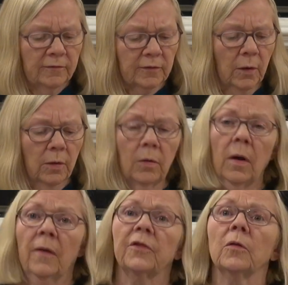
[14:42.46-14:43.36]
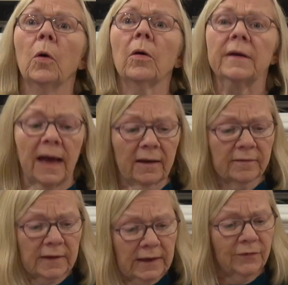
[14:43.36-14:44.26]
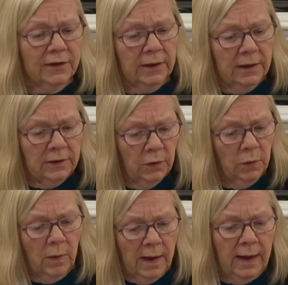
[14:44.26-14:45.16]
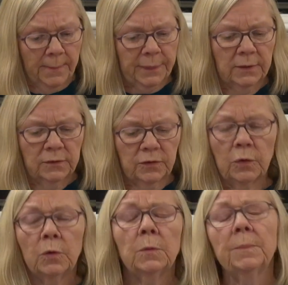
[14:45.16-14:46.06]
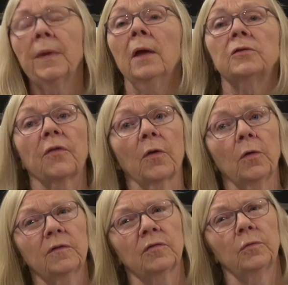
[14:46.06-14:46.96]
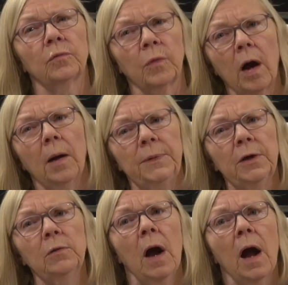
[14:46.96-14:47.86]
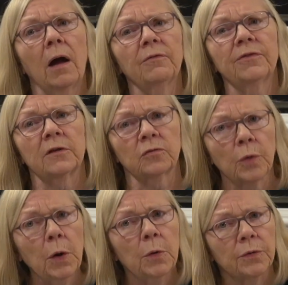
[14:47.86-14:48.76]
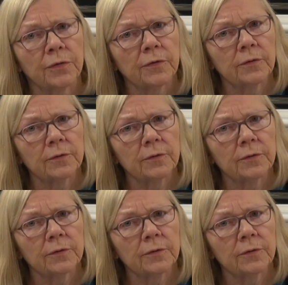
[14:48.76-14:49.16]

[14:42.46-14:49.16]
So the Lord has given you up. To whom? To those who rob you of the truth